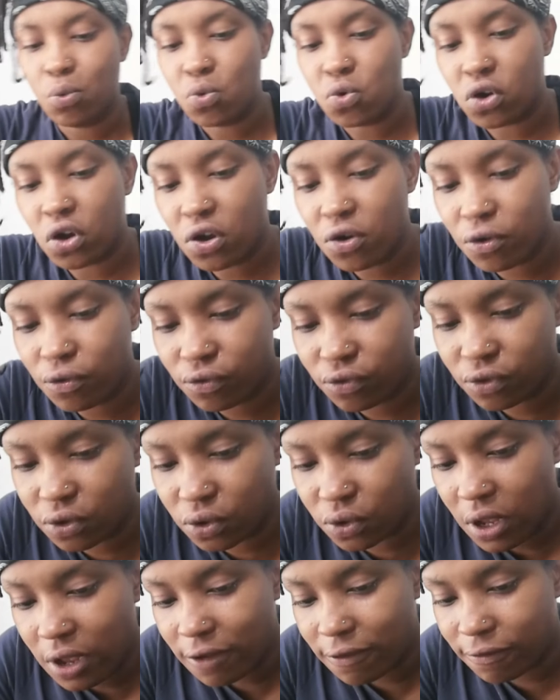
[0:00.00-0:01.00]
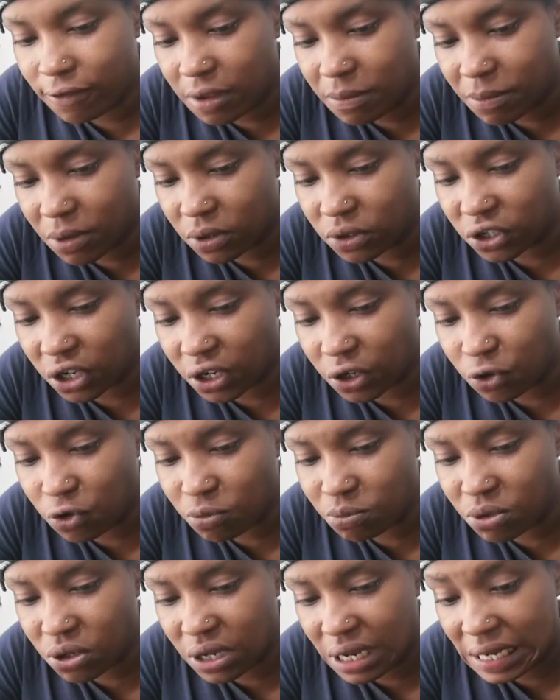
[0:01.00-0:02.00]
will go through female
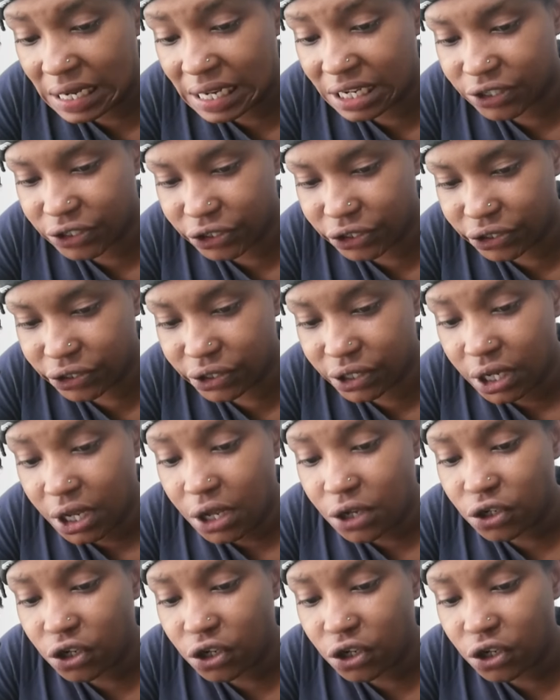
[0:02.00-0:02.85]
genital mutilation.